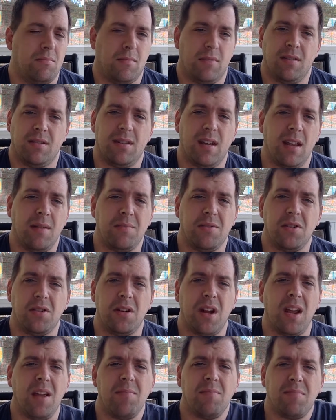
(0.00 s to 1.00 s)
the same
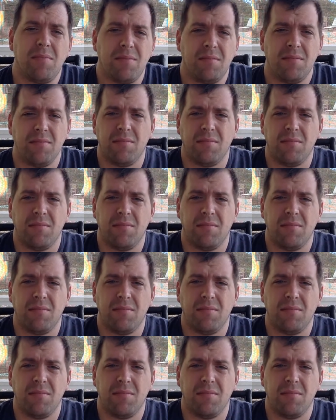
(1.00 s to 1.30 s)
shape.